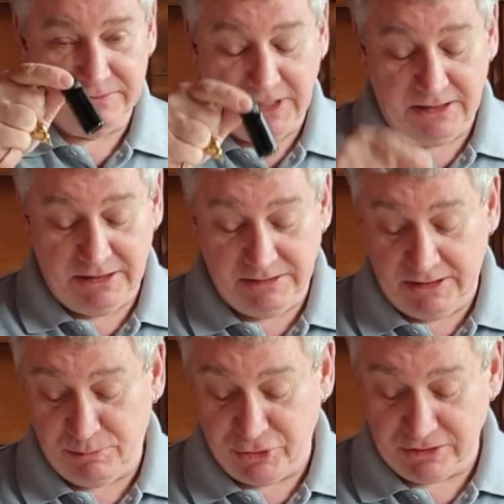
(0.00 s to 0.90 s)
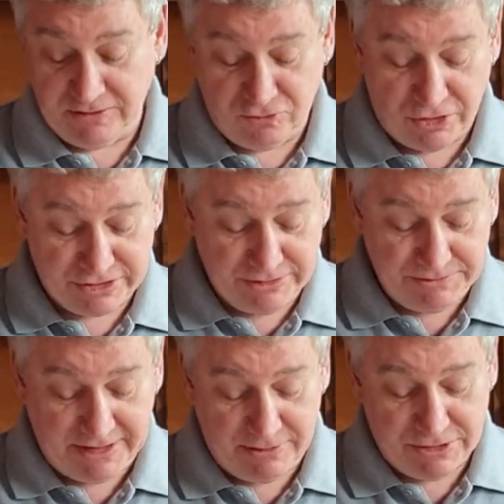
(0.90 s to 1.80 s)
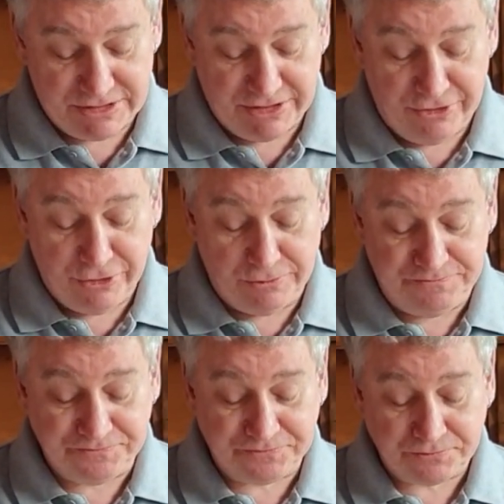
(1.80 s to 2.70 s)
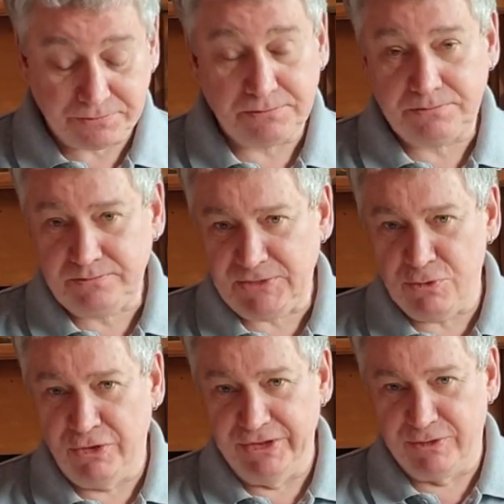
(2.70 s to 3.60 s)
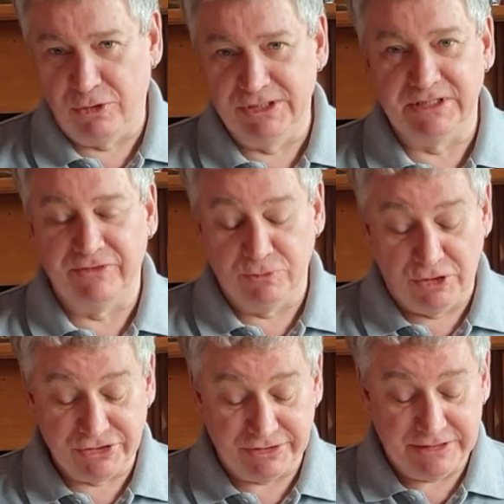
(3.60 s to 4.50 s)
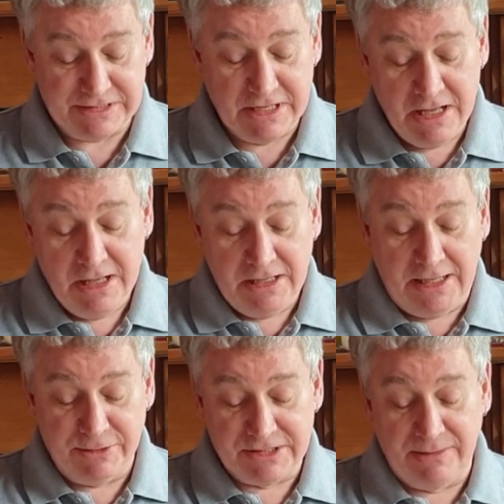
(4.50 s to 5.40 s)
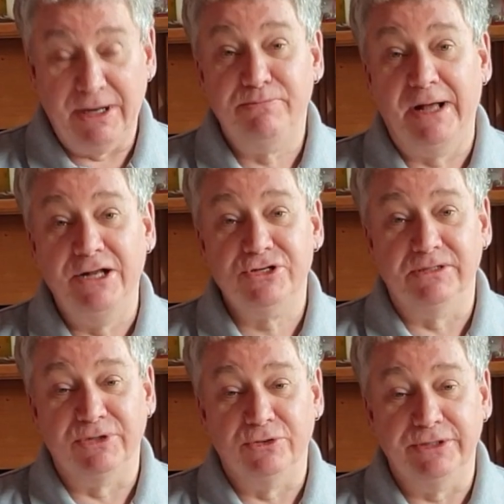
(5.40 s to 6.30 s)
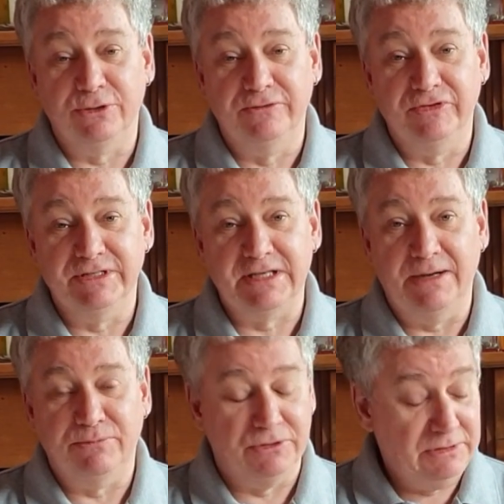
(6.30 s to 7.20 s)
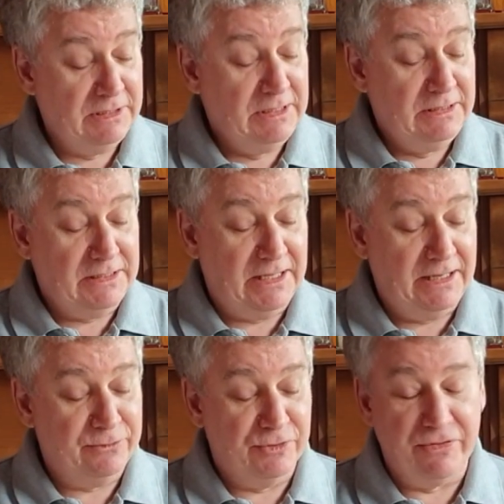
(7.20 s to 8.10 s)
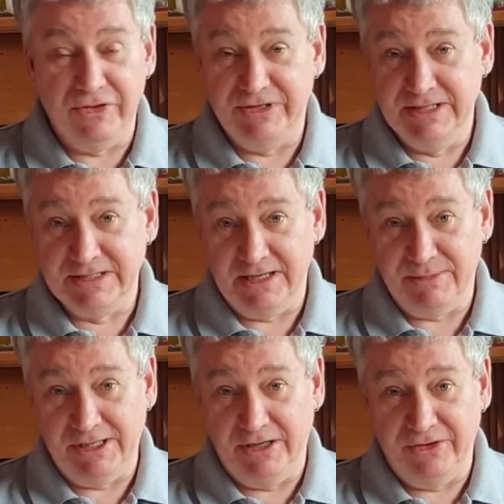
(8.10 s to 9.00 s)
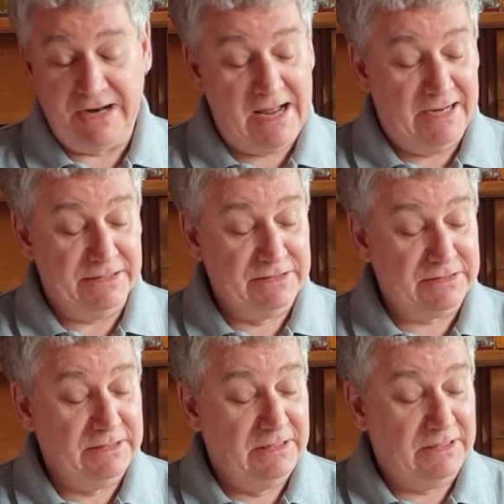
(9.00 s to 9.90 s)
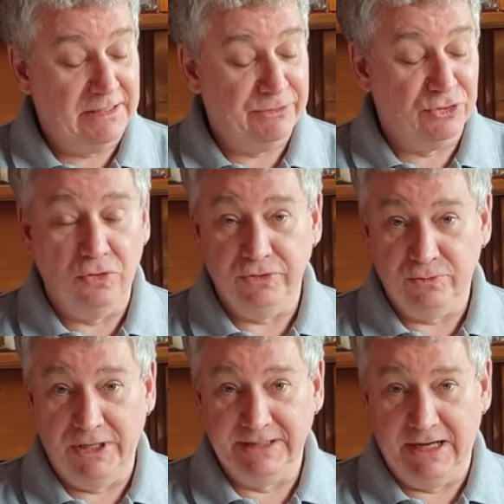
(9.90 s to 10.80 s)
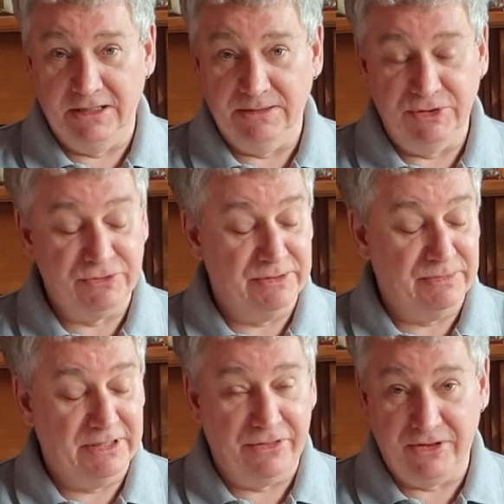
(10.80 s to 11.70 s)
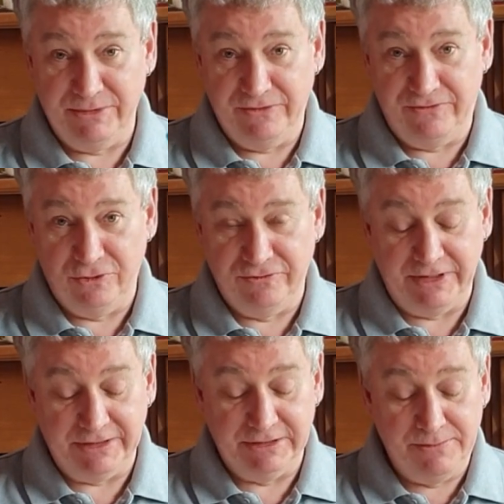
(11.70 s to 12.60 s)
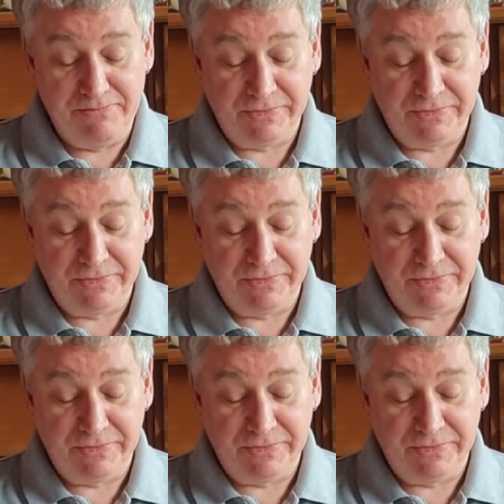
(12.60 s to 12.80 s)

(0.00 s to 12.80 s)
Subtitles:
a bottle of water and I want to know what the quality of the water is, I would start my pendulum going over the sample, and with the disc in my other hand, I would hold one colour between my thumb and forefinger,